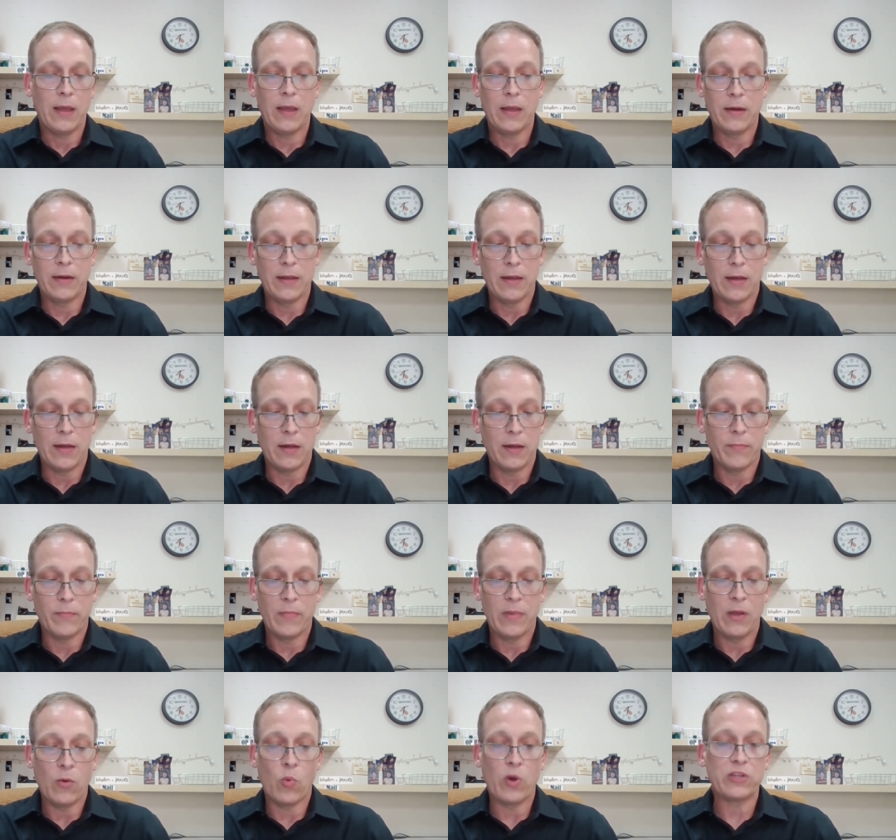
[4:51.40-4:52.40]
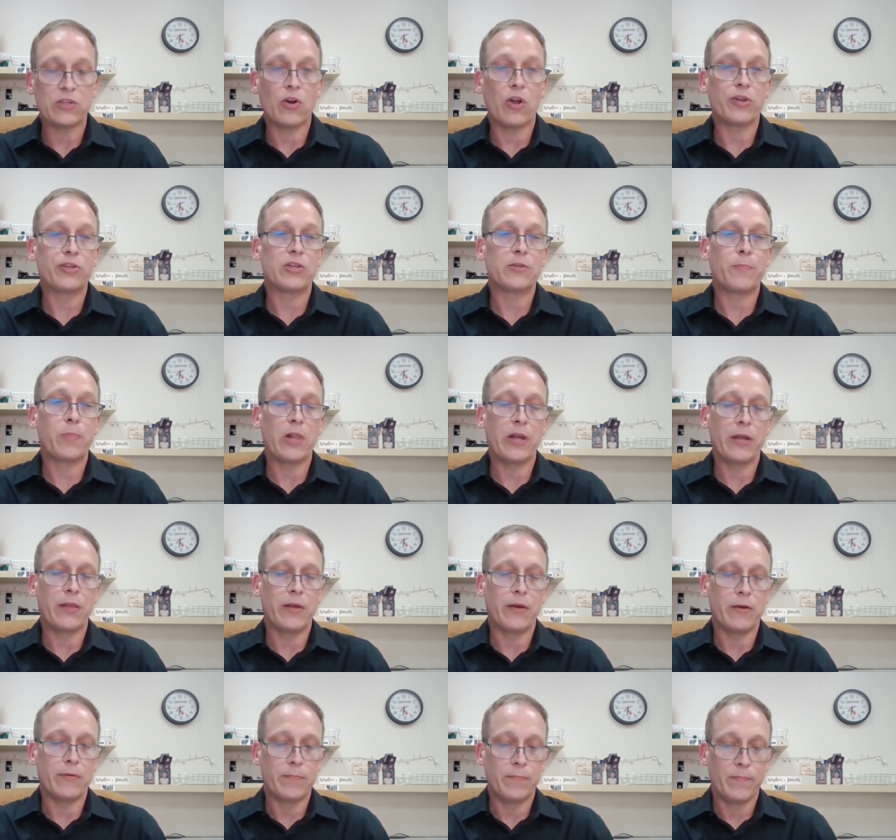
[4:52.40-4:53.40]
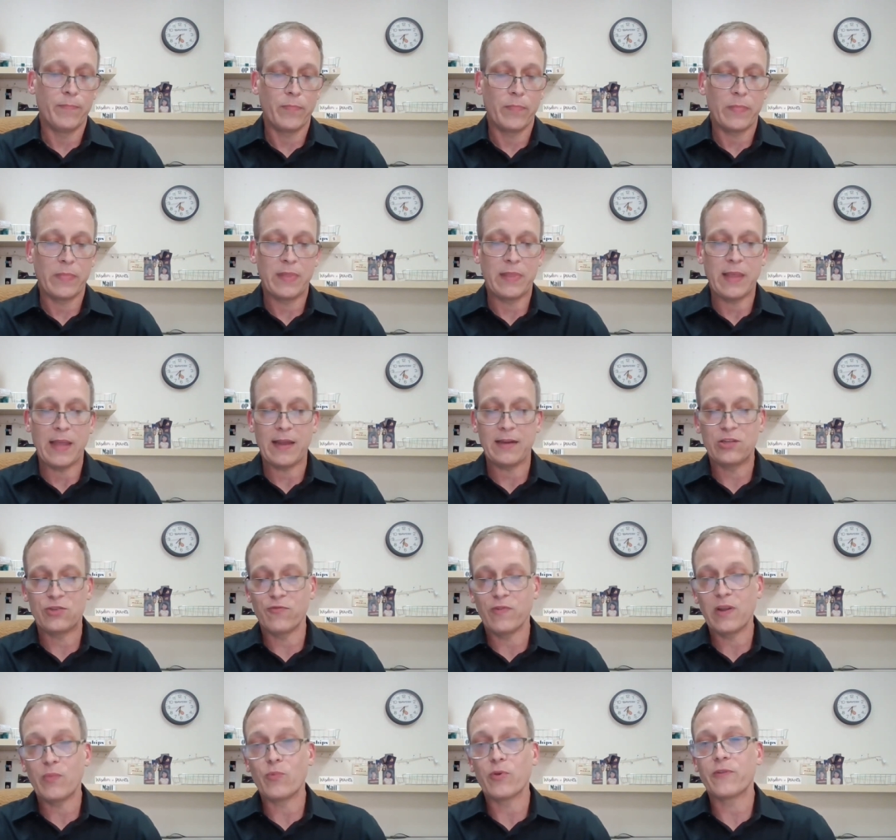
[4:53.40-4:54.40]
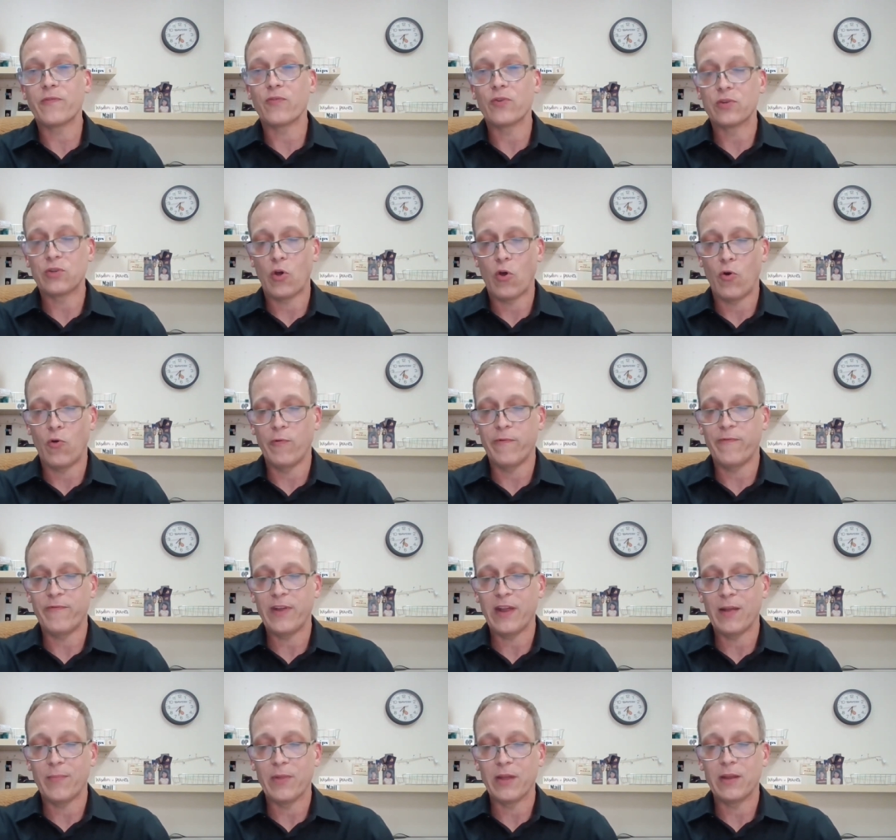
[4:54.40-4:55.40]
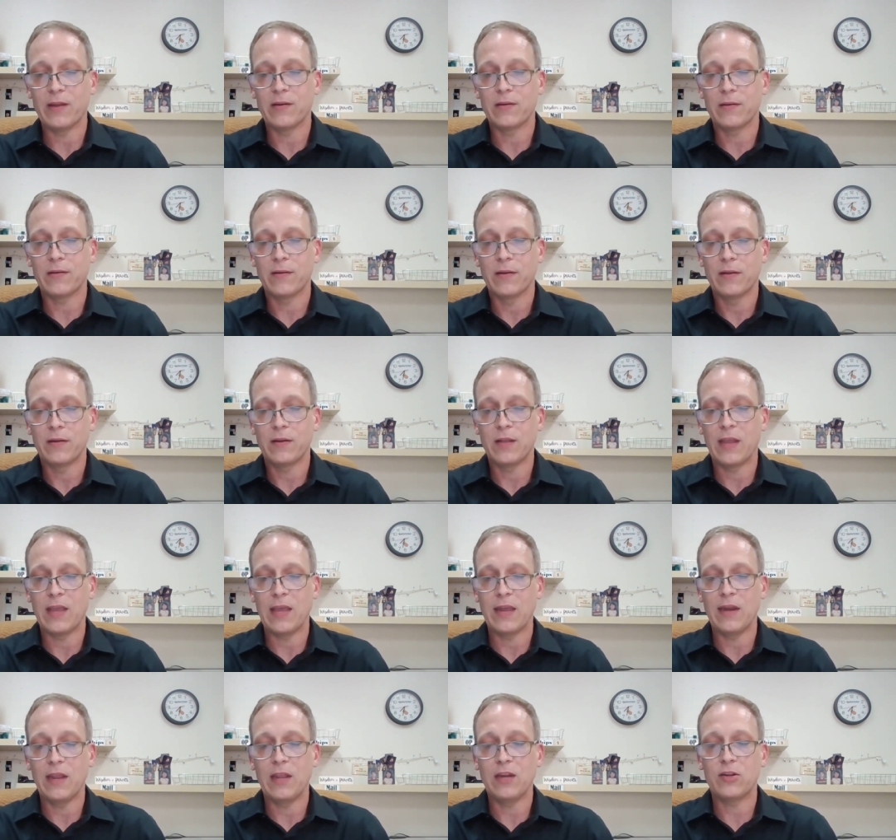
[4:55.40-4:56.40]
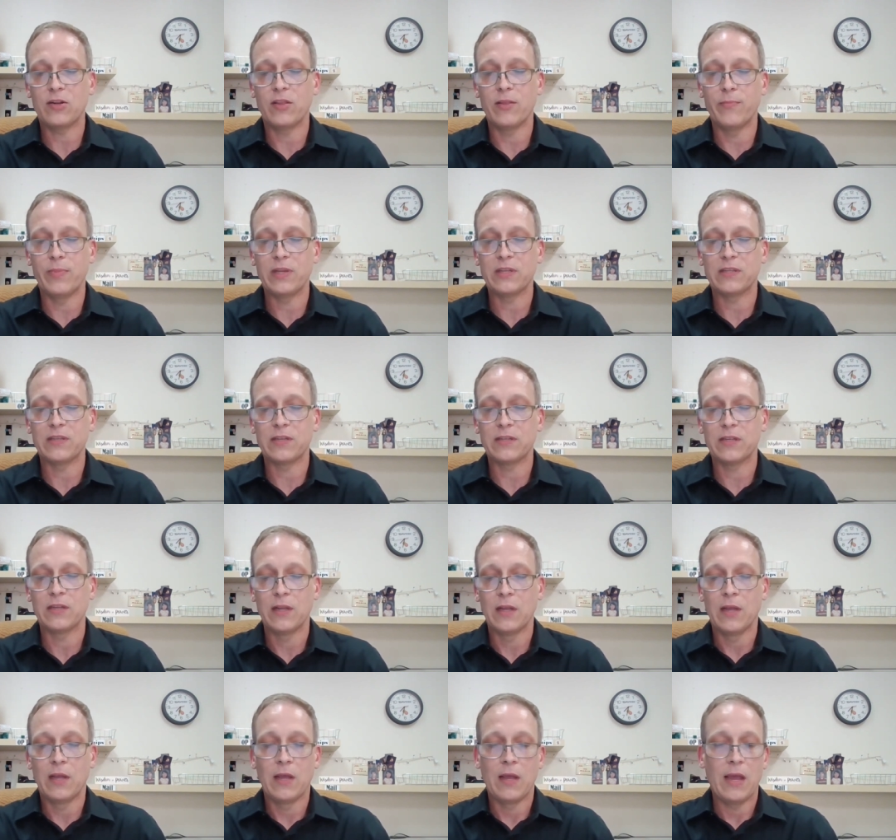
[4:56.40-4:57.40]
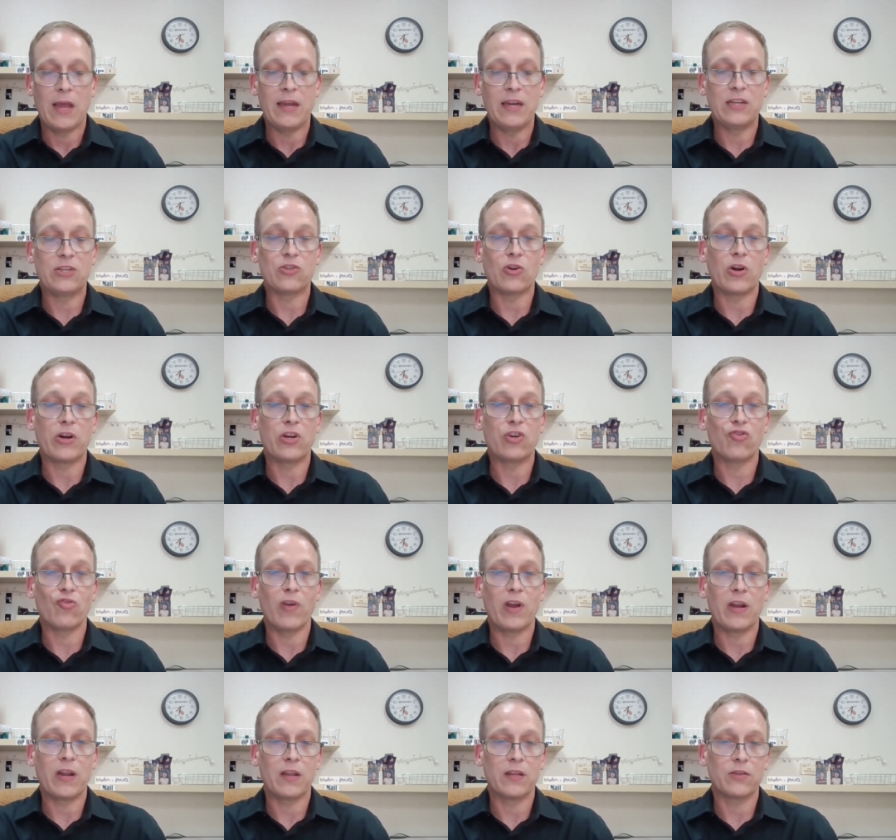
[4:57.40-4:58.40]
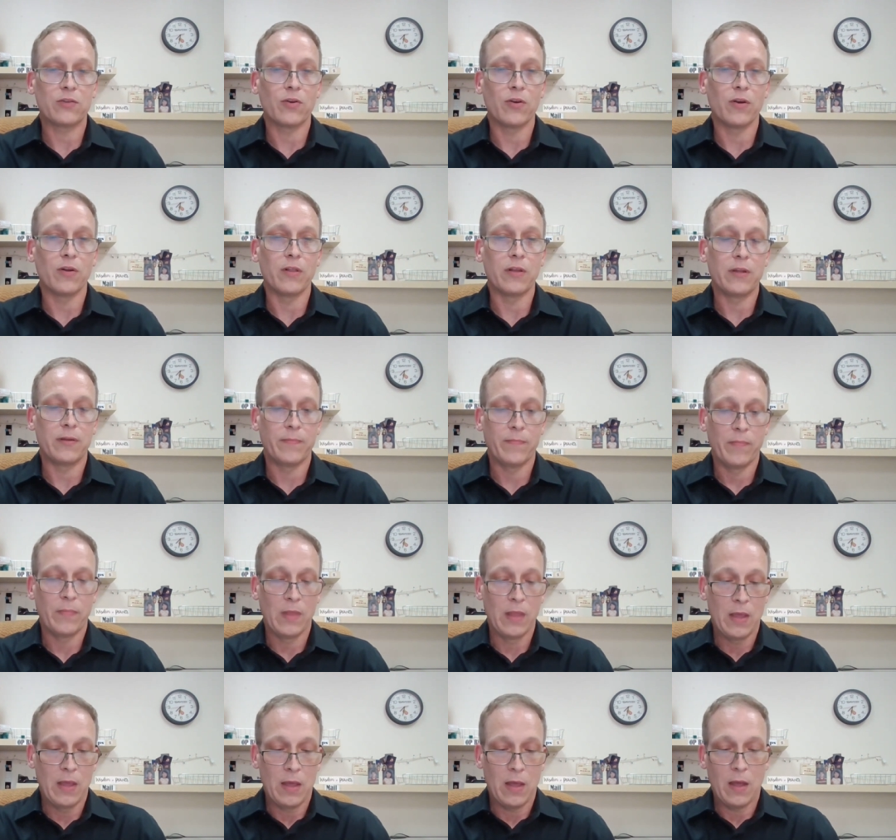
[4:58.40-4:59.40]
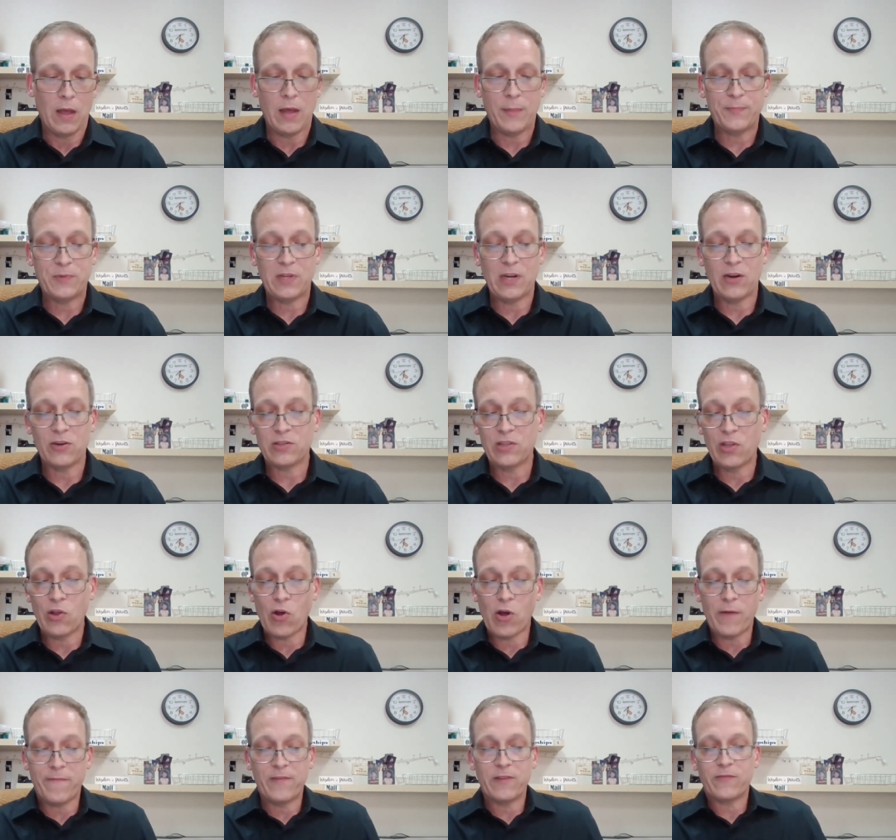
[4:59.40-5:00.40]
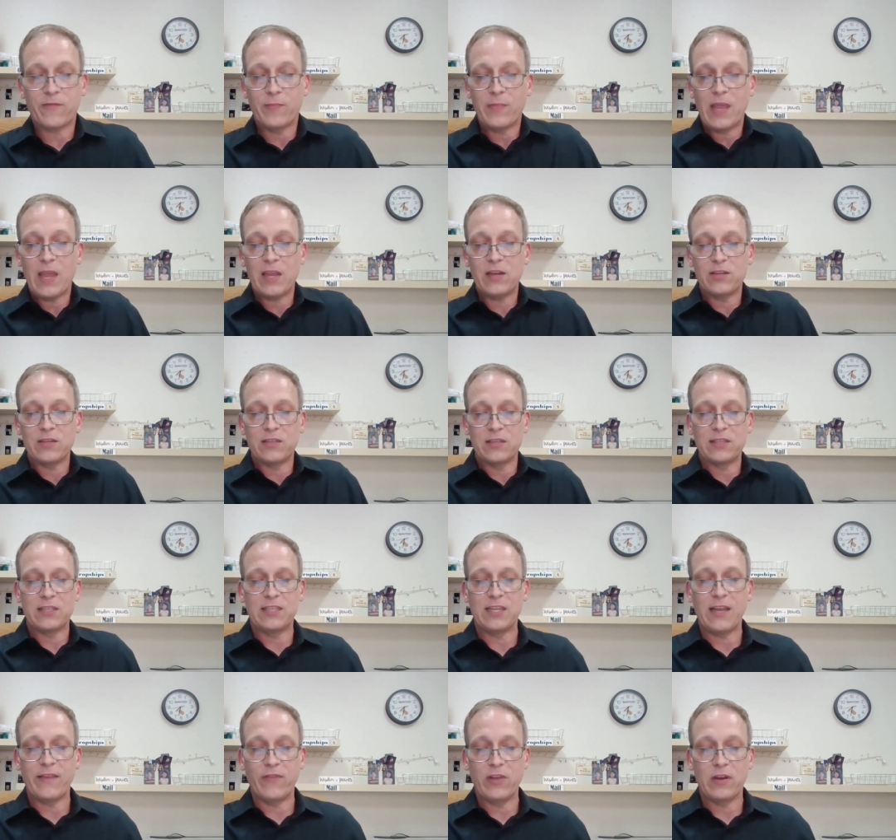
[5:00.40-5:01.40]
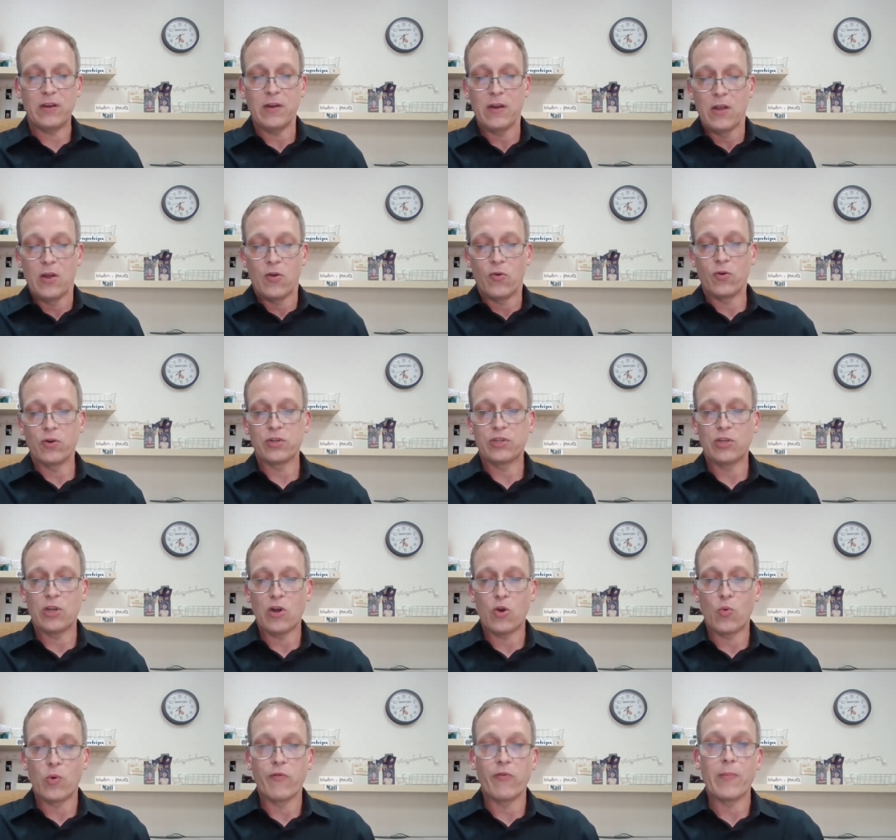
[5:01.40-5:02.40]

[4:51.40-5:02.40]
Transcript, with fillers: And um, it wasn't all just play, though. Dad's dream was for his whole family to get into the business, and he started training us early. Upstairs in the office from the ages of seven or so.